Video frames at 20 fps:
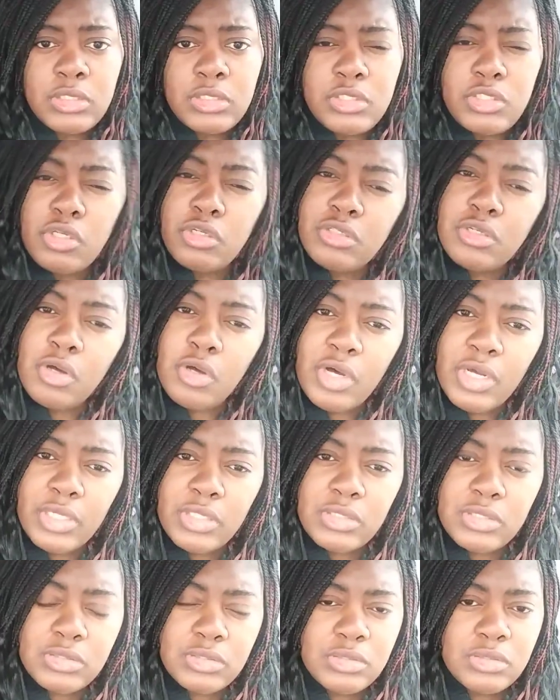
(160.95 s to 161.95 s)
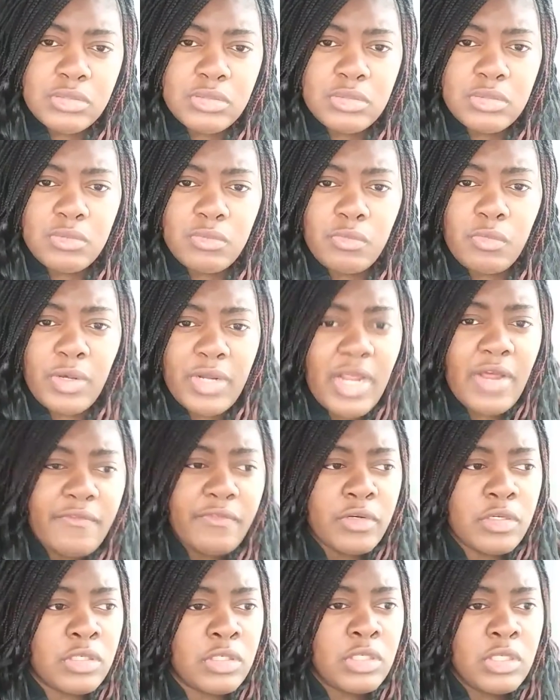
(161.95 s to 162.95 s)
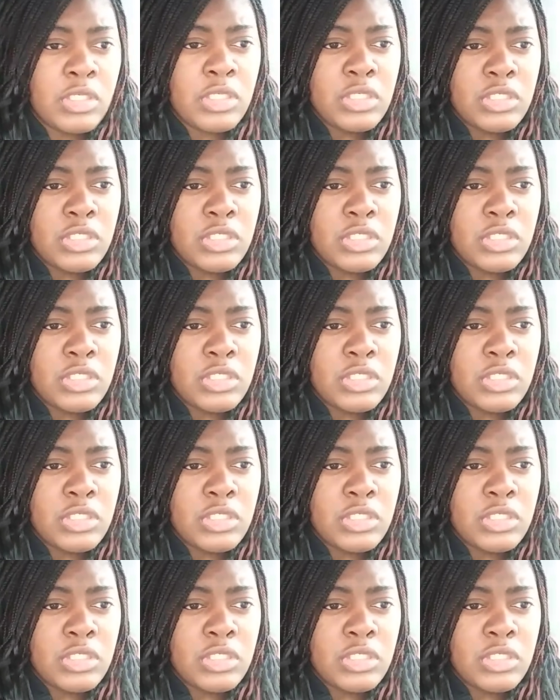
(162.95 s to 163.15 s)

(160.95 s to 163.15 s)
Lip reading: your daughter, whatever